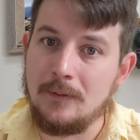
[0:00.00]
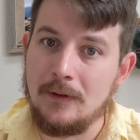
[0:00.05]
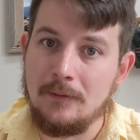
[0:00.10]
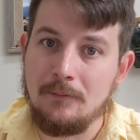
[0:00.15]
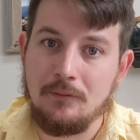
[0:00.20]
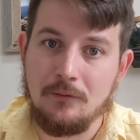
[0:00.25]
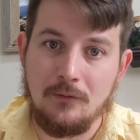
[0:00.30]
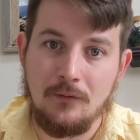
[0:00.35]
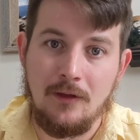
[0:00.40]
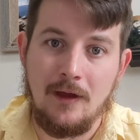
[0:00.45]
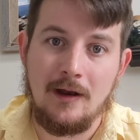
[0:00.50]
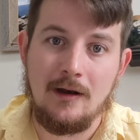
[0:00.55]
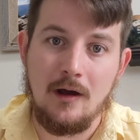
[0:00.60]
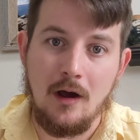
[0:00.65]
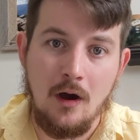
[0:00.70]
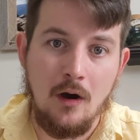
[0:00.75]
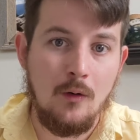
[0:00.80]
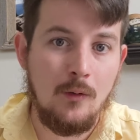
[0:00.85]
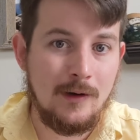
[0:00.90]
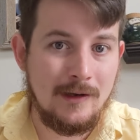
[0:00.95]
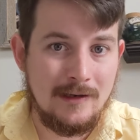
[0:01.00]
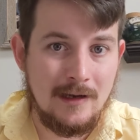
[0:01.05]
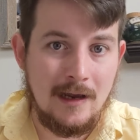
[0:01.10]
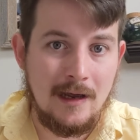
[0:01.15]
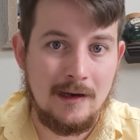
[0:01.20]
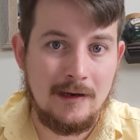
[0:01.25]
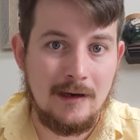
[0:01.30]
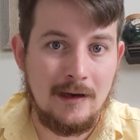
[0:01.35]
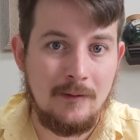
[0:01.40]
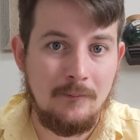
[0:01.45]
people that owe a
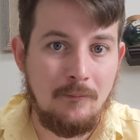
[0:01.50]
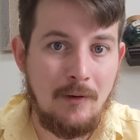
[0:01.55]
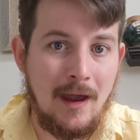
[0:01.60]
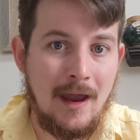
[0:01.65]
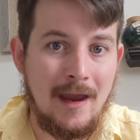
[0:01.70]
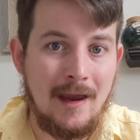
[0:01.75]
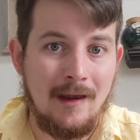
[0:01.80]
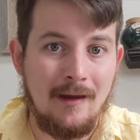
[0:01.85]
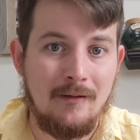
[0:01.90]
debt and pay